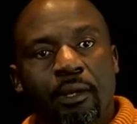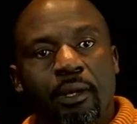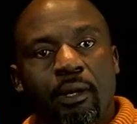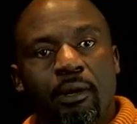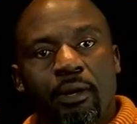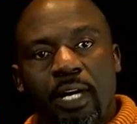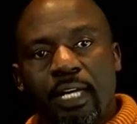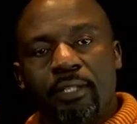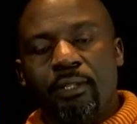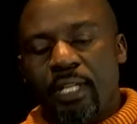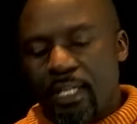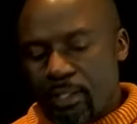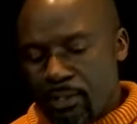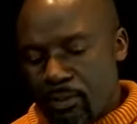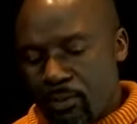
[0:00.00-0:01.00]
All right, so
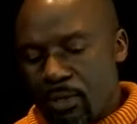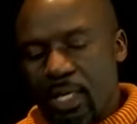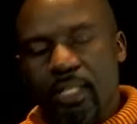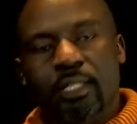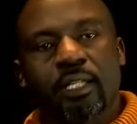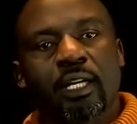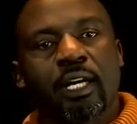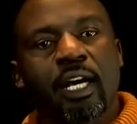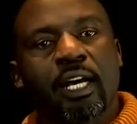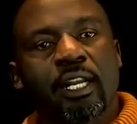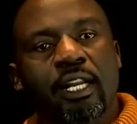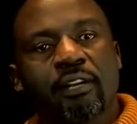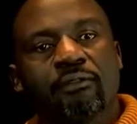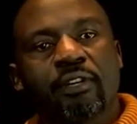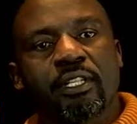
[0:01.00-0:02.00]
let's look at an
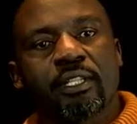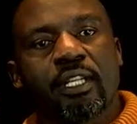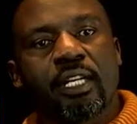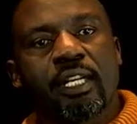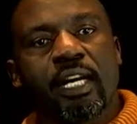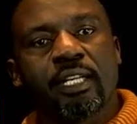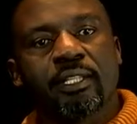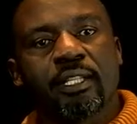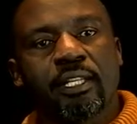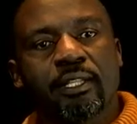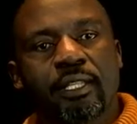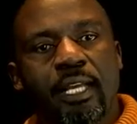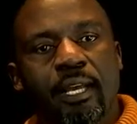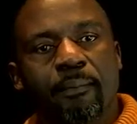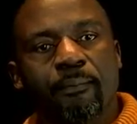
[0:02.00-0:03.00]
inverse that does the
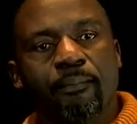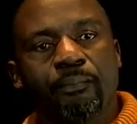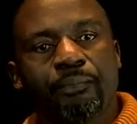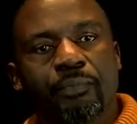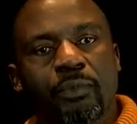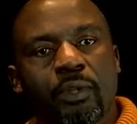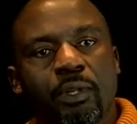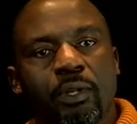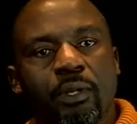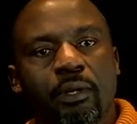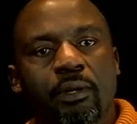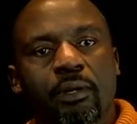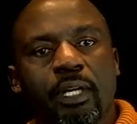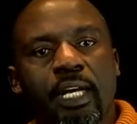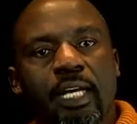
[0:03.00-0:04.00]
same.
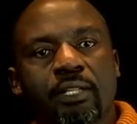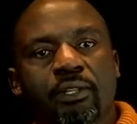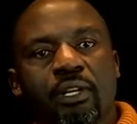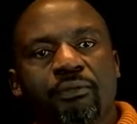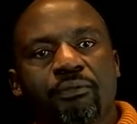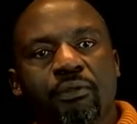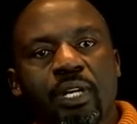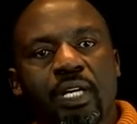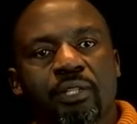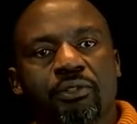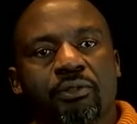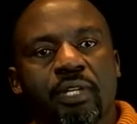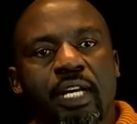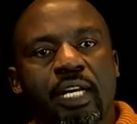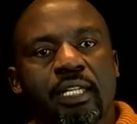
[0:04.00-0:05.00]
Okay, so if we are to
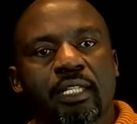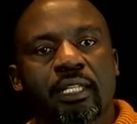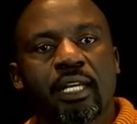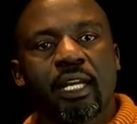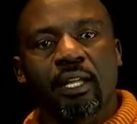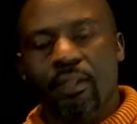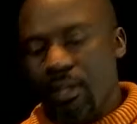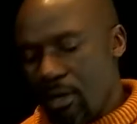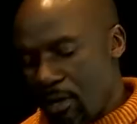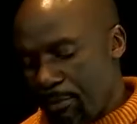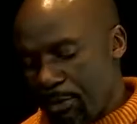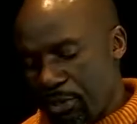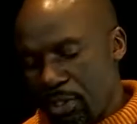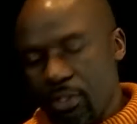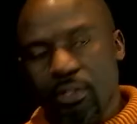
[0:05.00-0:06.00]
get the
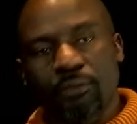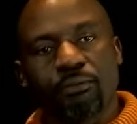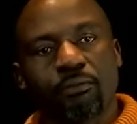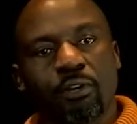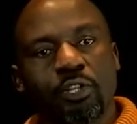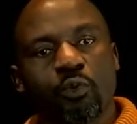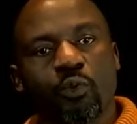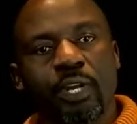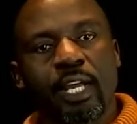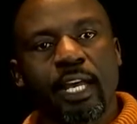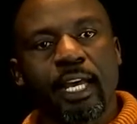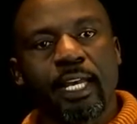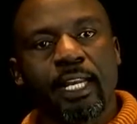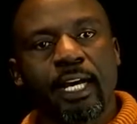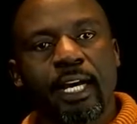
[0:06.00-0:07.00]
opposite of what we
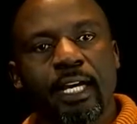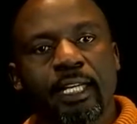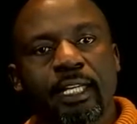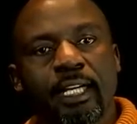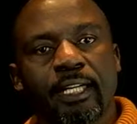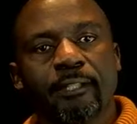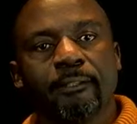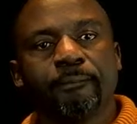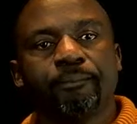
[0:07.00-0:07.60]
had earlier,